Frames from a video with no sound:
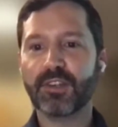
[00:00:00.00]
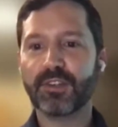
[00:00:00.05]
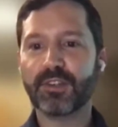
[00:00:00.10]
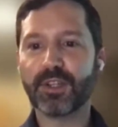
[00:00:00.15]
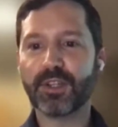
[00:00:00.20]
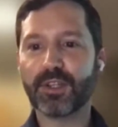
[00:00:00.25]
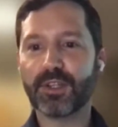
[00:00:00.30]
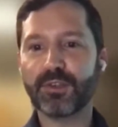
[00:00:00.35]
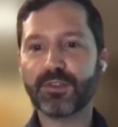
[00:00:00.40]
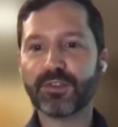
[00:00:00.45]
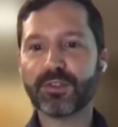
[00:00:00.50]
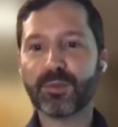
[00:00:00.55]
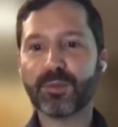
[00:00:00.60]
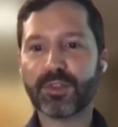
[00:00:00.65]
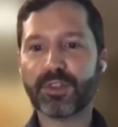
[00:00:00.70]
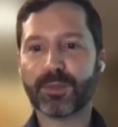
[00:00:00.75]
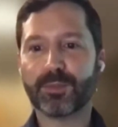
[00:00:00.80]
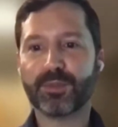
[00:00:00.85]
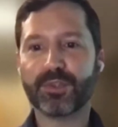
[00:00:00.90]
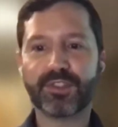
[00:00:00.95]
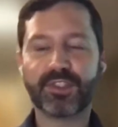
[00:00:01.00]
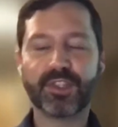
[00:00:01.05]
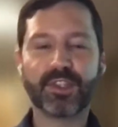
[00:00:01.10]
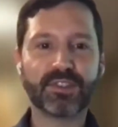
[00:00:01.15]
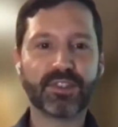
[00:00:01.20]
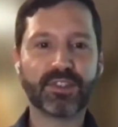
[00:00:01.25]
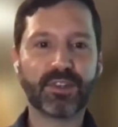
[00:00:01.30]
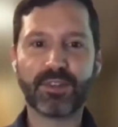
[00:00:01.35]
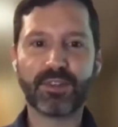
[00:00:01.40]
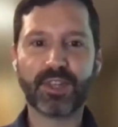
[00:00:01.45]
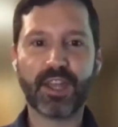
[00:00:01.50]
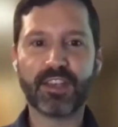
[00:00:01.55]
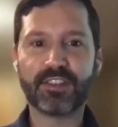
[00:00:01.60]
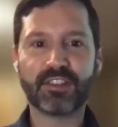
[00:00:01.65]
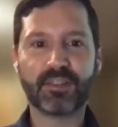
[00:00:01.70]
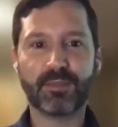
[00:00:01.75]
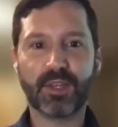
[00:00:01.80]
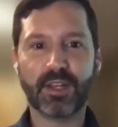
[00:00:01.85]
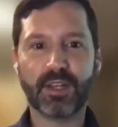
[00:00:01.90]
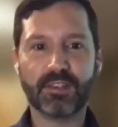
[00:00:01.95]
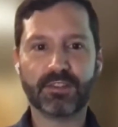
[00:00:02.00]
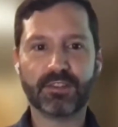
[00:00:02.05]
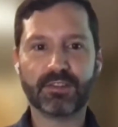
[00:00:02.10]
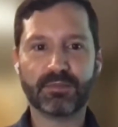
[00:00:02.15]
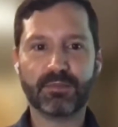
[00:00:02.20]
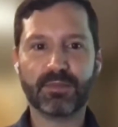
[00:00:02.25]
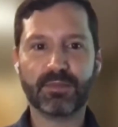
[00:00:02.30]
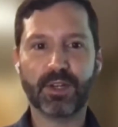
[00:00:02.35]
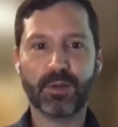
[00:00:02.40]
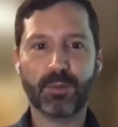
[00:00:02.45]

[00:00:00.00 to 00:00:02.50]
to the user with the precision of the estimate as,